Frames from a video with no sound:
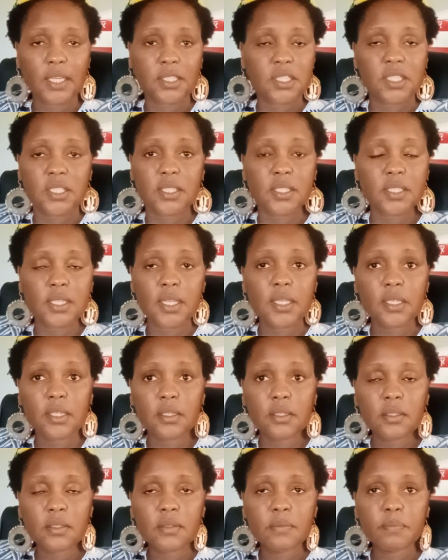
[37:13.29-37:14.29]
that she's
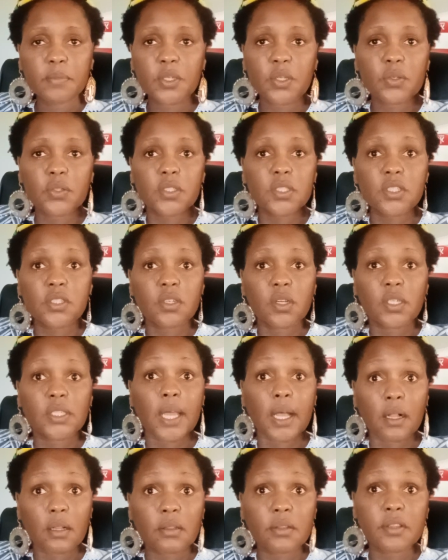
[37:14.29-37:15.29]
in because it's
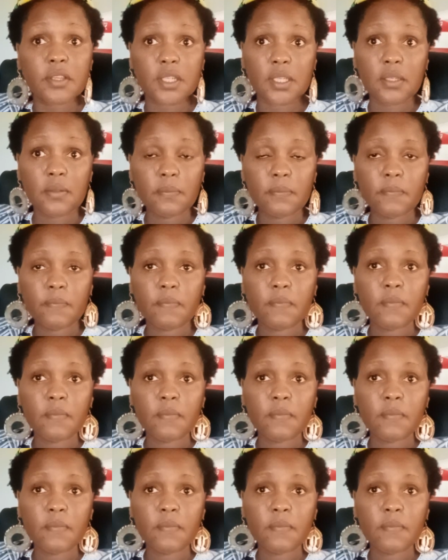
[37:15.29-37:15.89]
not healthy.